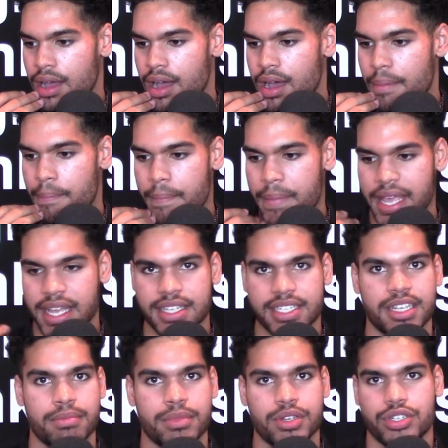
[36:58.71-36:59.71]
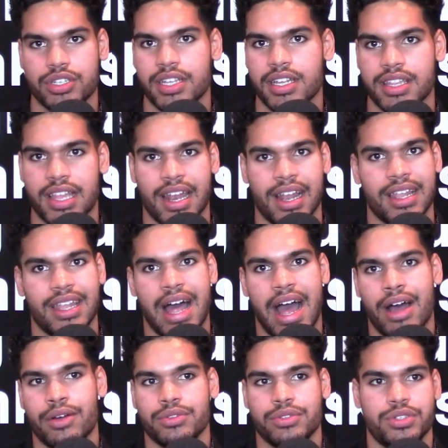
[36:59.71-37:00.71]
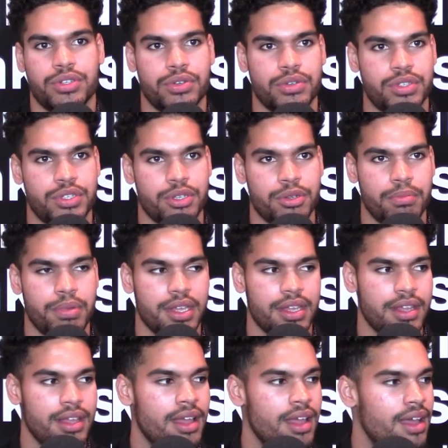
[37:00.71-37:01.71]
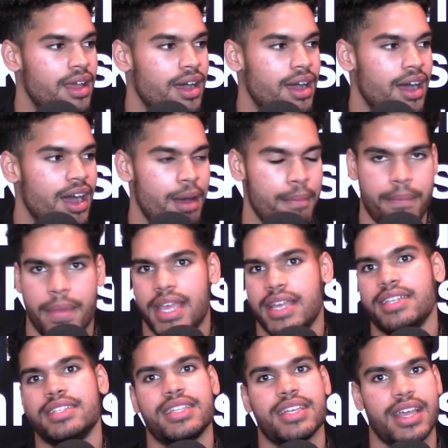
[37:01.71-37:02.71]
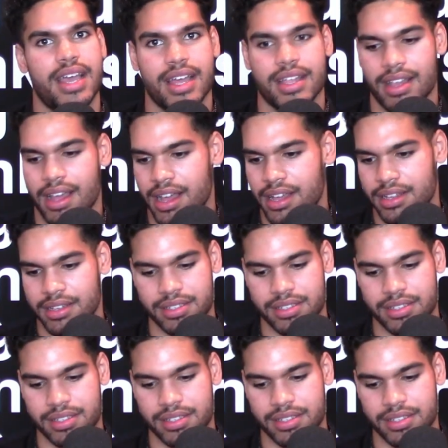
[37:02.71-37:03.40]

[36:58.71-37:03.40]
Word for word: amazing machine that allows you to be uh, amazing at uh,